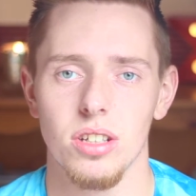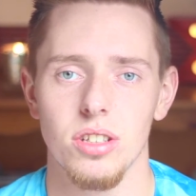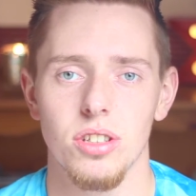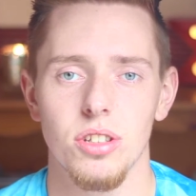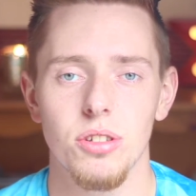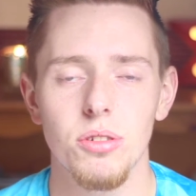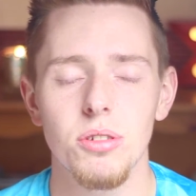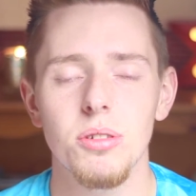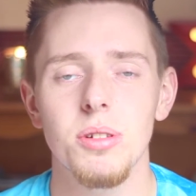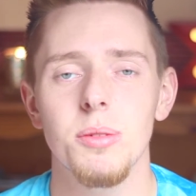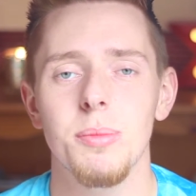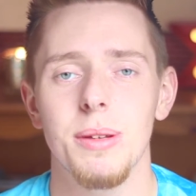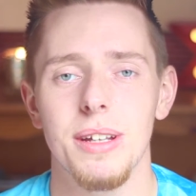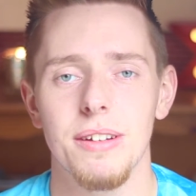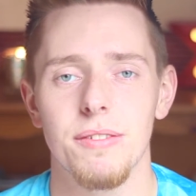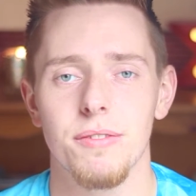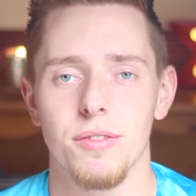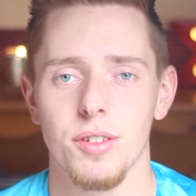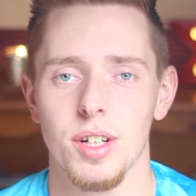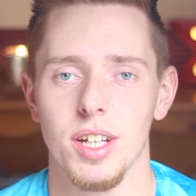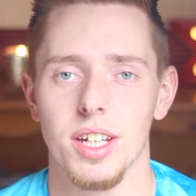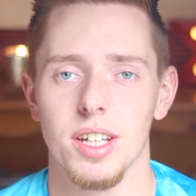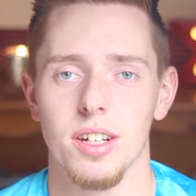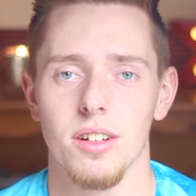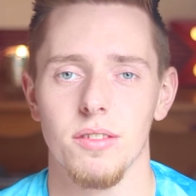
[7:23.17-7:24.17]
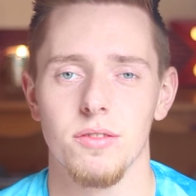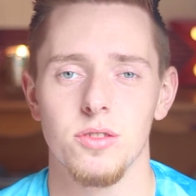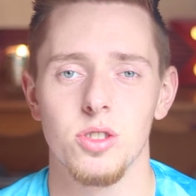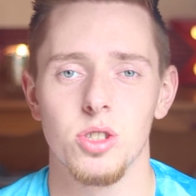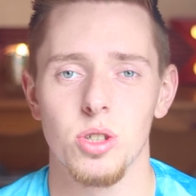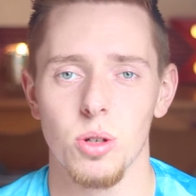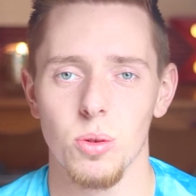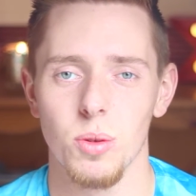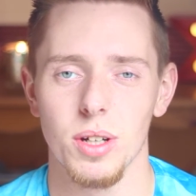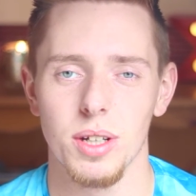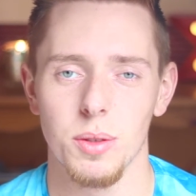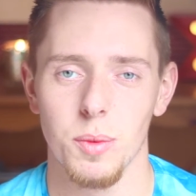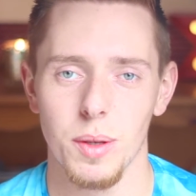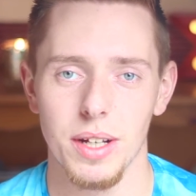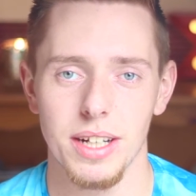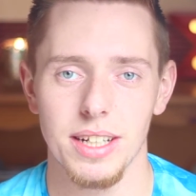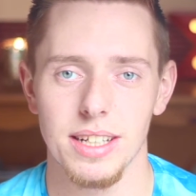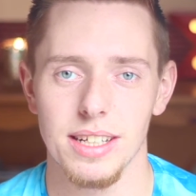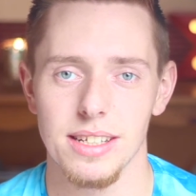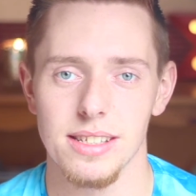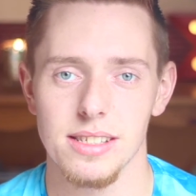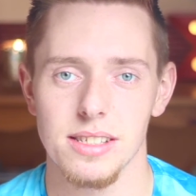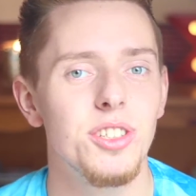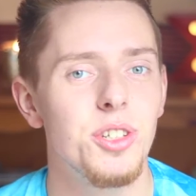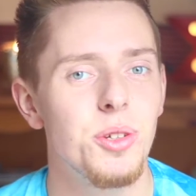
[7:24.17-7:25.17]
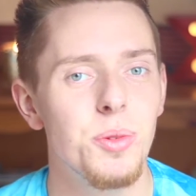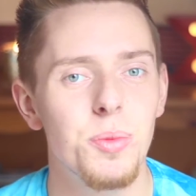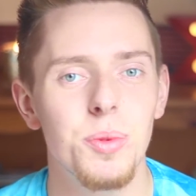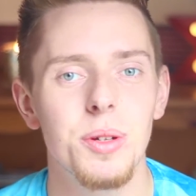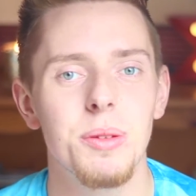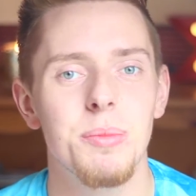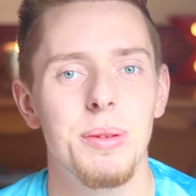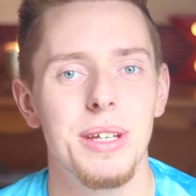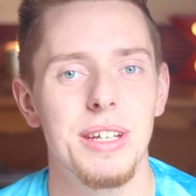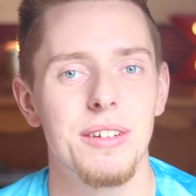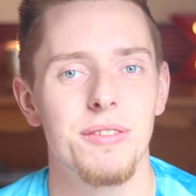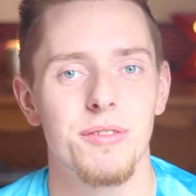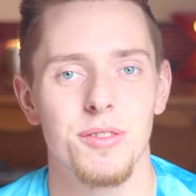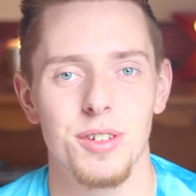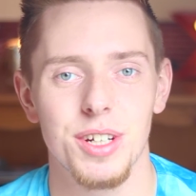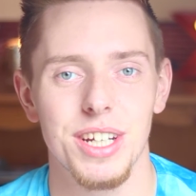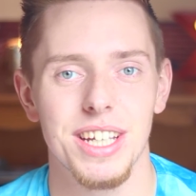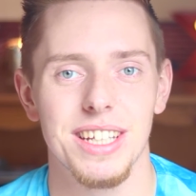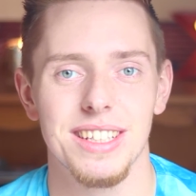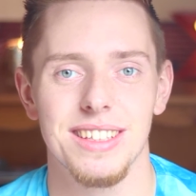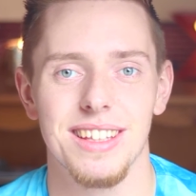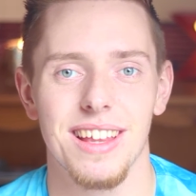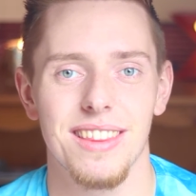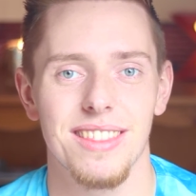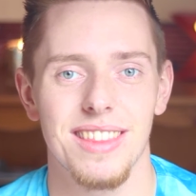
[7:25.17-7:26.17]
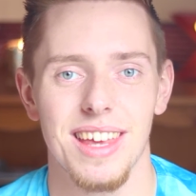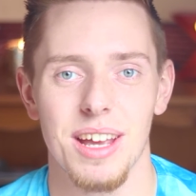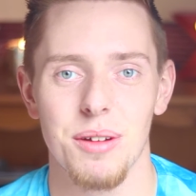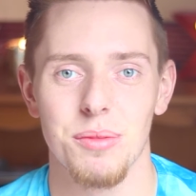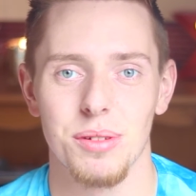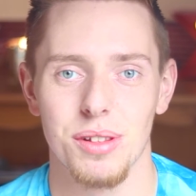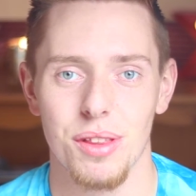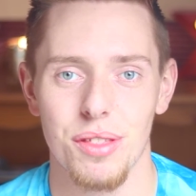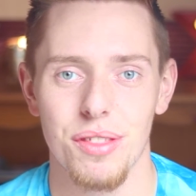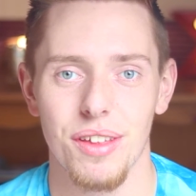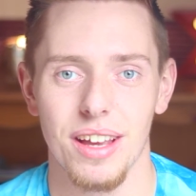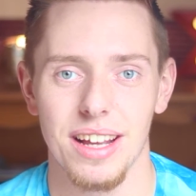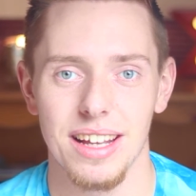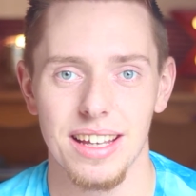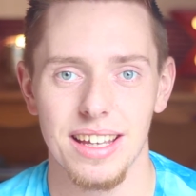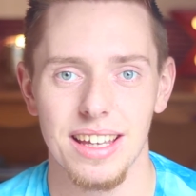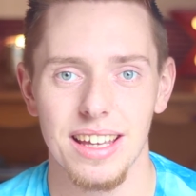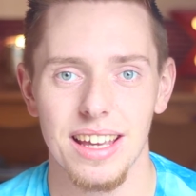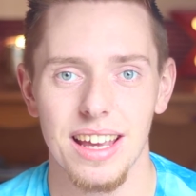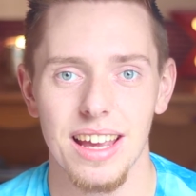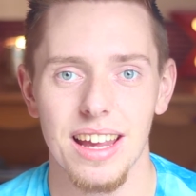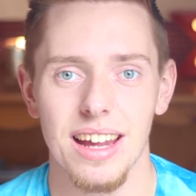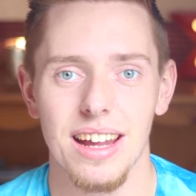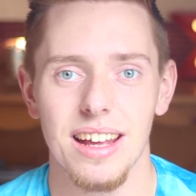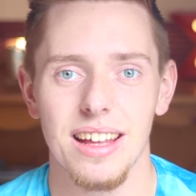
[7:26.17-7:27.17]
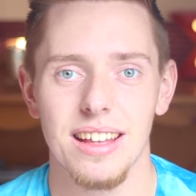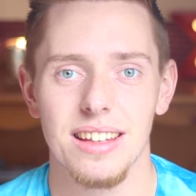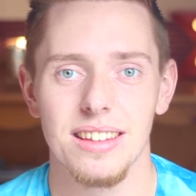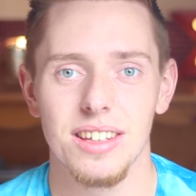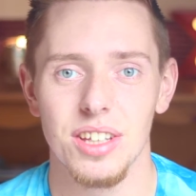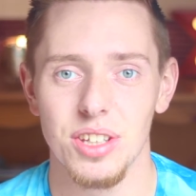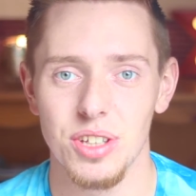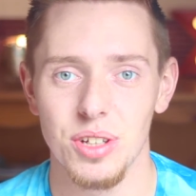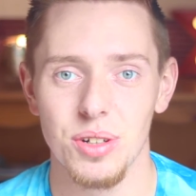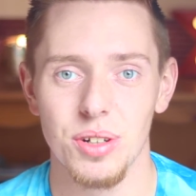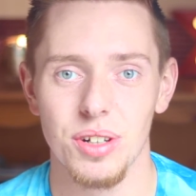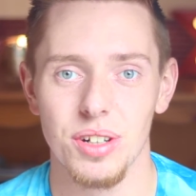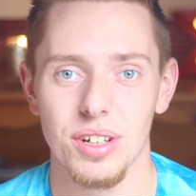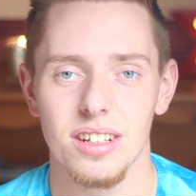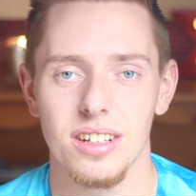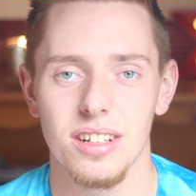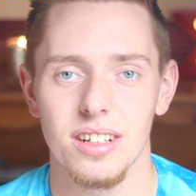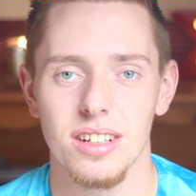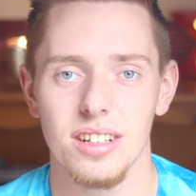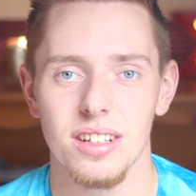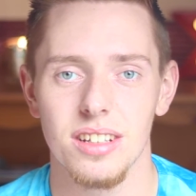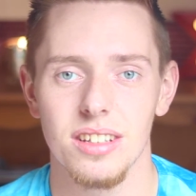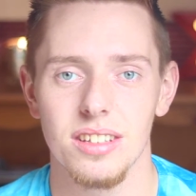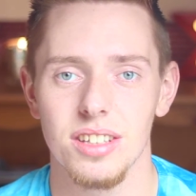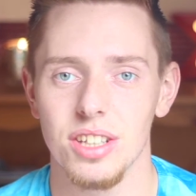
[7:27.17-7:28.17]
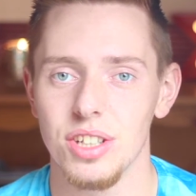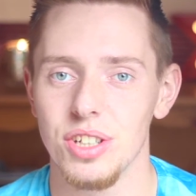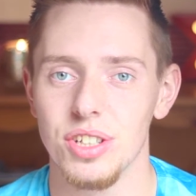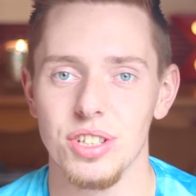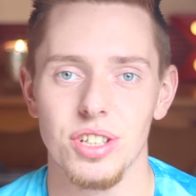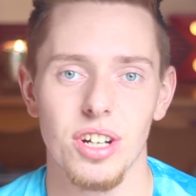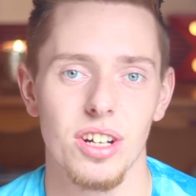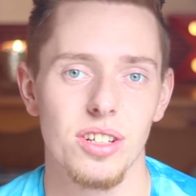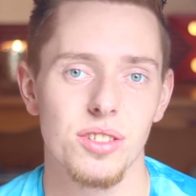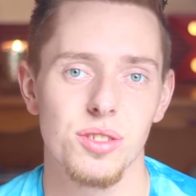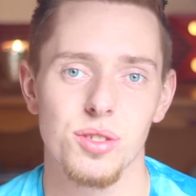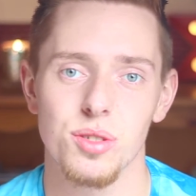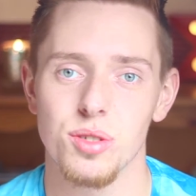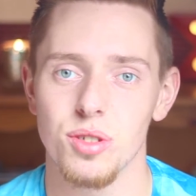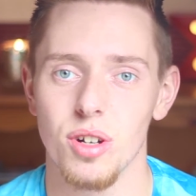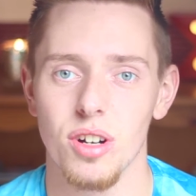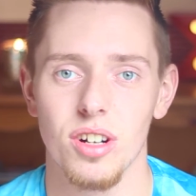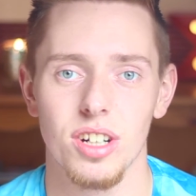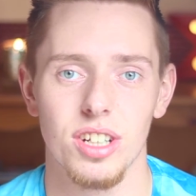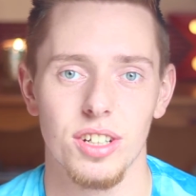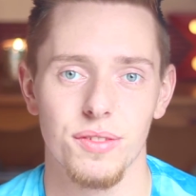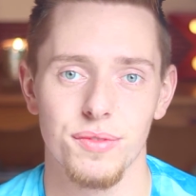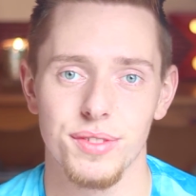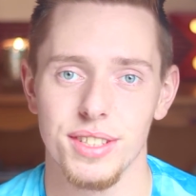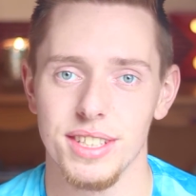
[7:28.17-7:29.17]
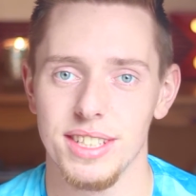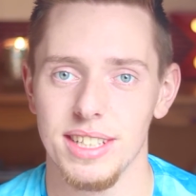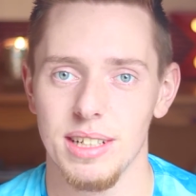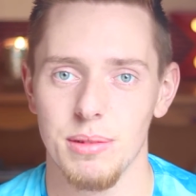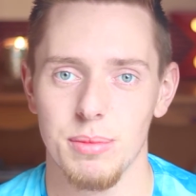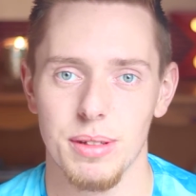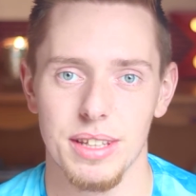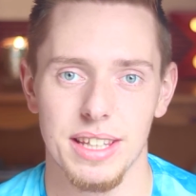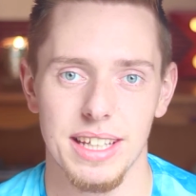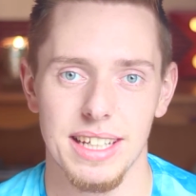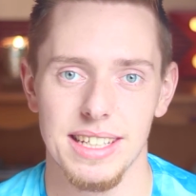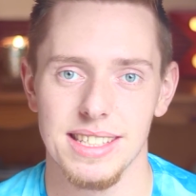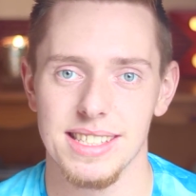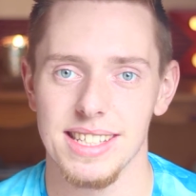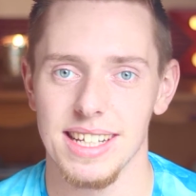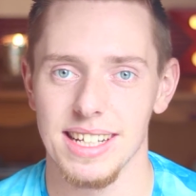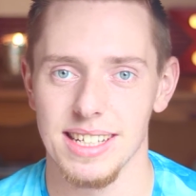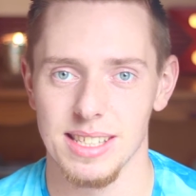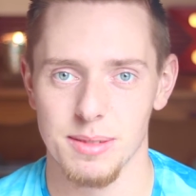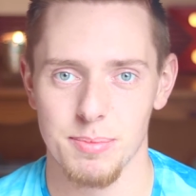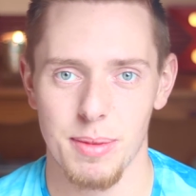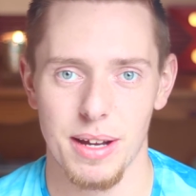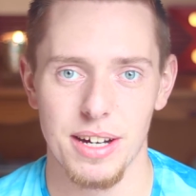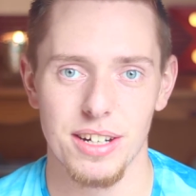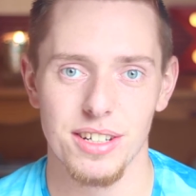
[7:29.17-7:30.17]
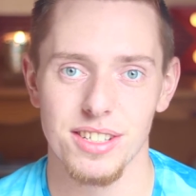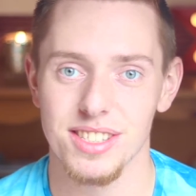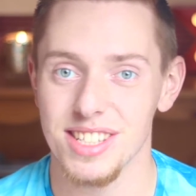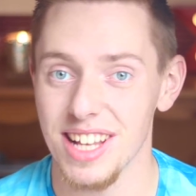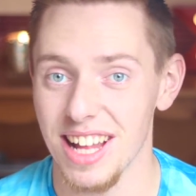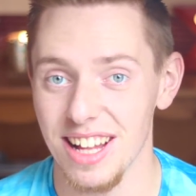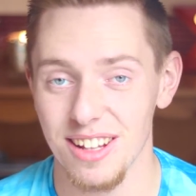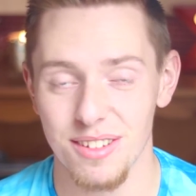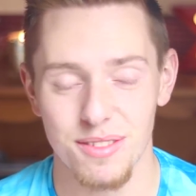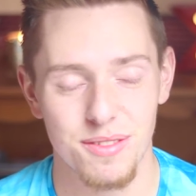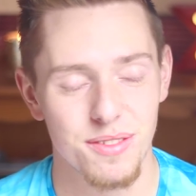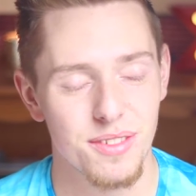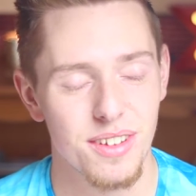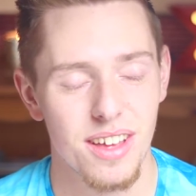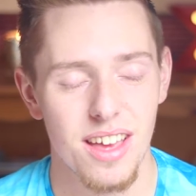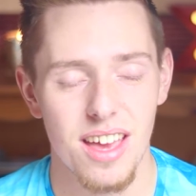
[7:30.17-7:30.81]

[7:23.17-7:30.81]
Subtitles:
You will be afraid of showing weakness. You will be afraid that they will think that you're not strong enough to deal with these things by yourself.